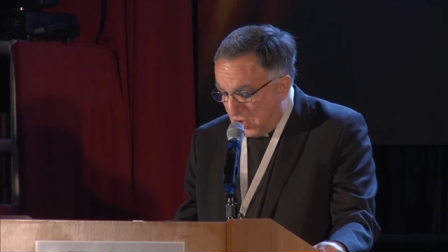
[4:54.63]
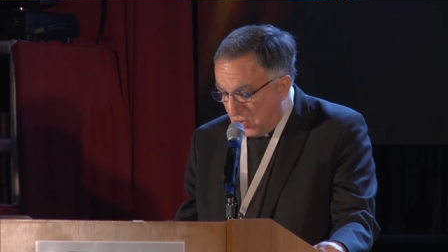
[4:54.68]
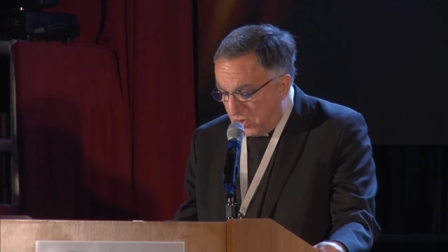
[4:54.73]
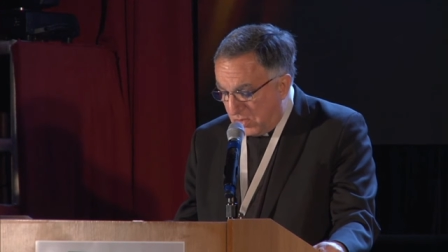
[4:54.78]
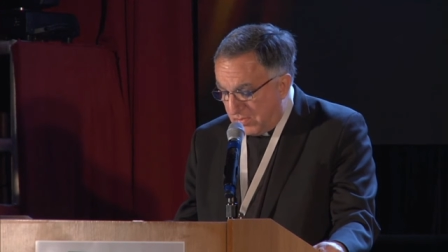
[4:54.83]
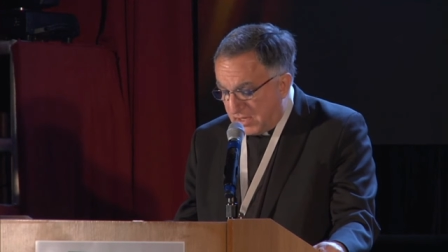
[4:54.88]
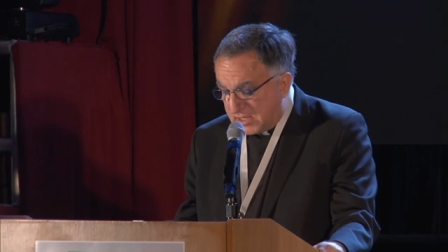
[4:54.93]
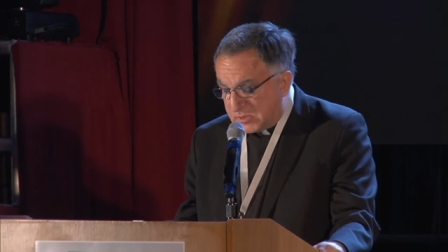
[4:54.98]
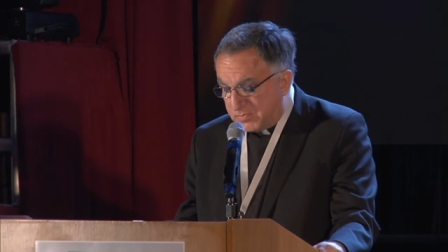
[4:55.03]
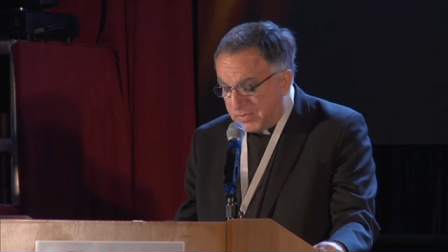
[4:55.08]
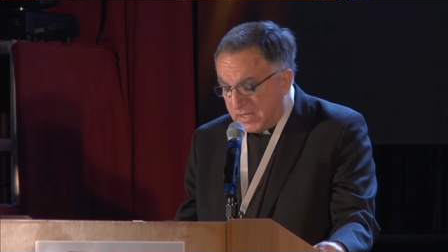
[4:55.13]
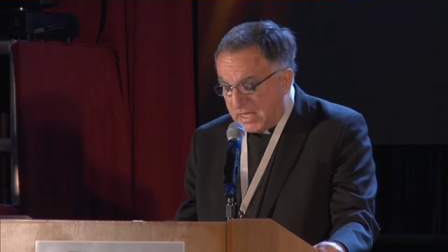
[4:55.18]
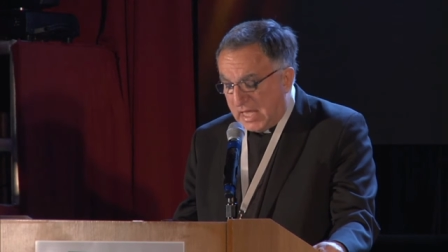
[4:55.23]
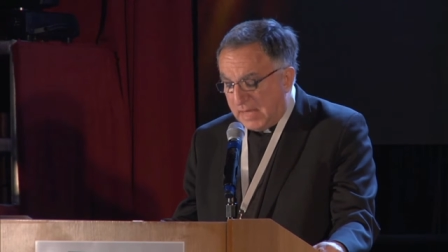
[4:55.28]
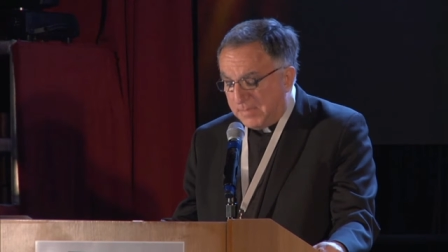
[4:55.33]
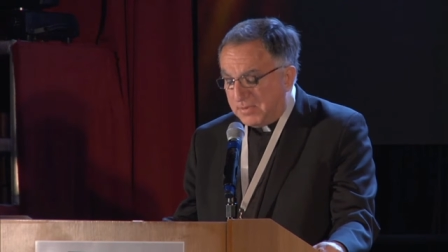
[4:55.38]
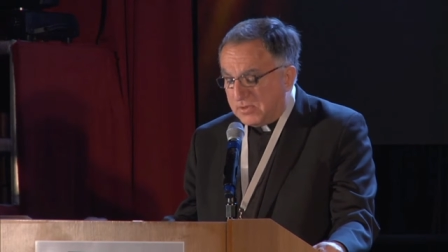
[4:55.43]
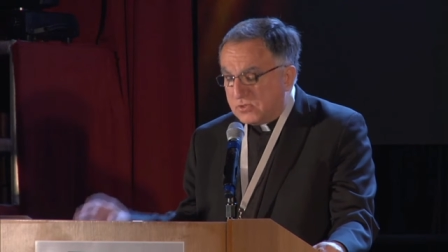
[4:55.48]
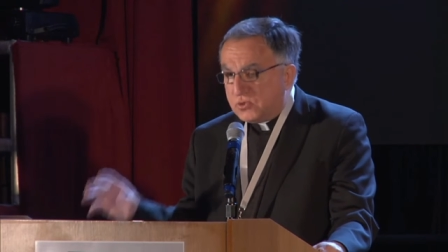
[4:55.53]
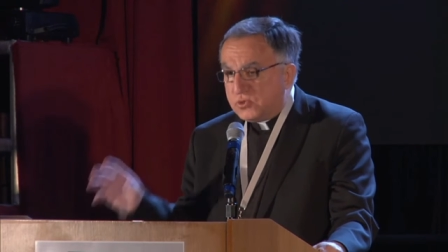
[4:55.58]
we must be
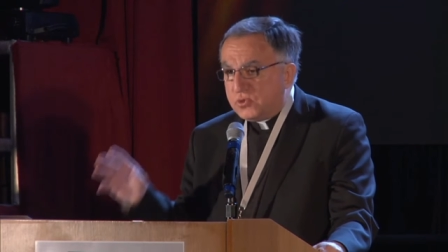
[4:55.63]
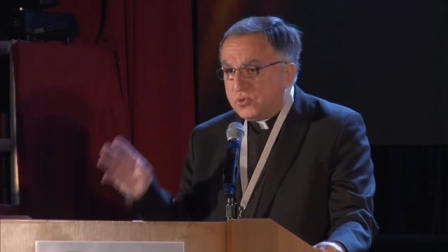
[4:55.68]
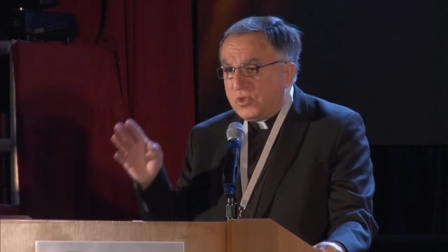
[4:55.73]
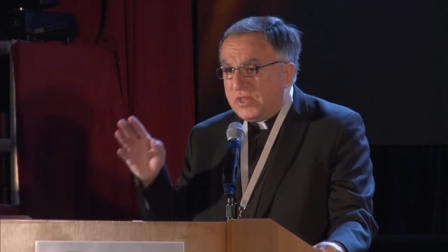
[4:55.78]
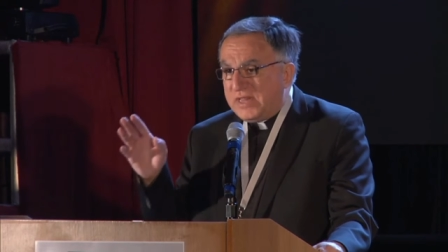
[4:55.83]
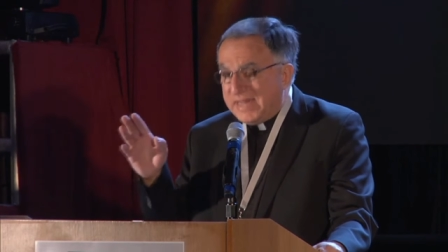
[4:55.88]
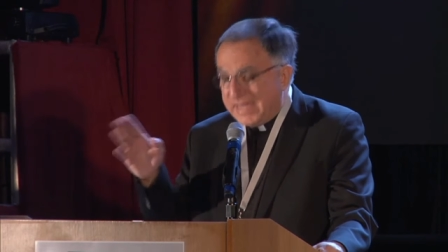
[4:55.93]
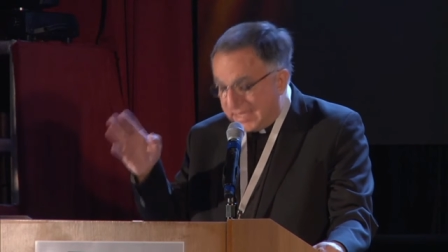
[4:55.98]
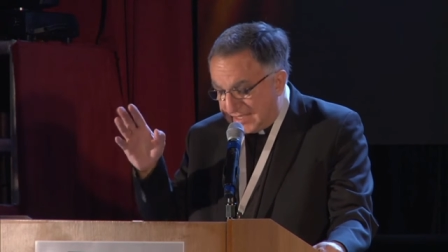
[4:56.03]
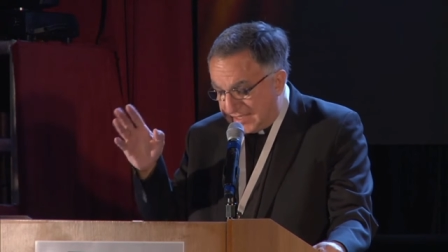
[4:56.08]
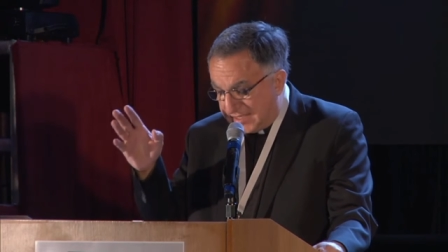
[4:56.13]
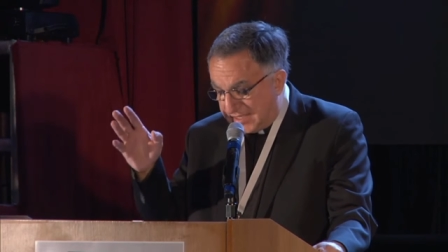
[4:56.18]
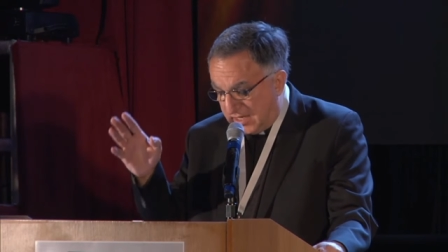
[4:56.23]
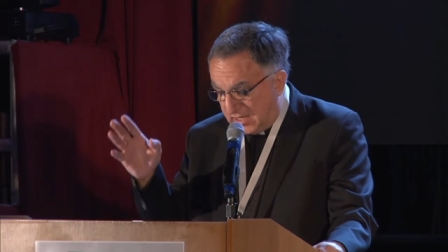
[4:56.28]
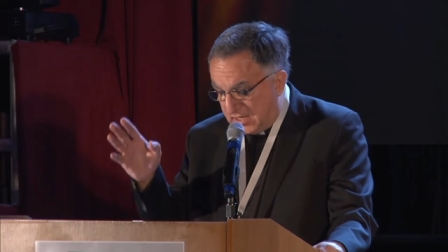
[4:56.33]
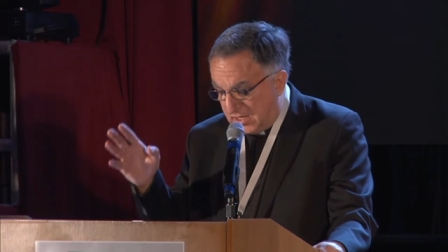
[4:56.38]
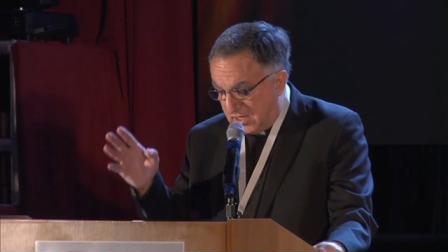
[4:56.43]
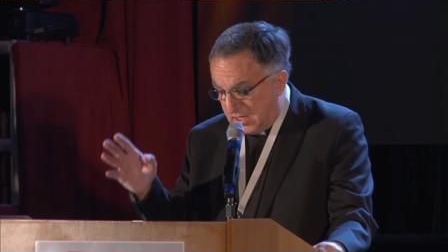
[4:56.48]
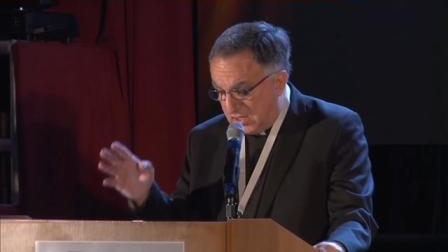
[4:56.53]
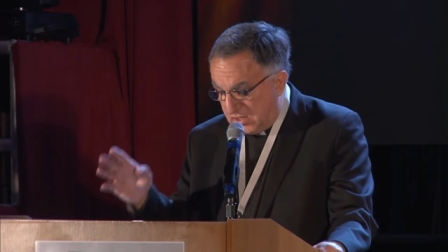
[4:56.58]
able to
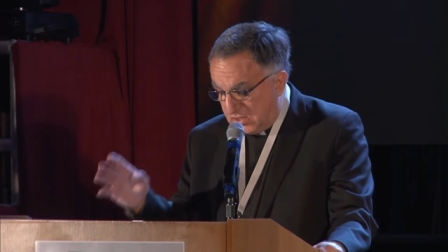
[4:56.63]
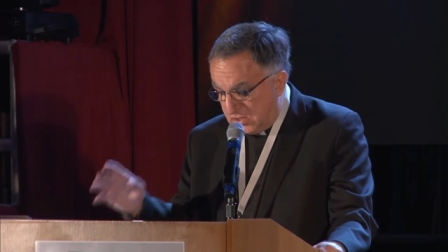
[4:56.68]
listen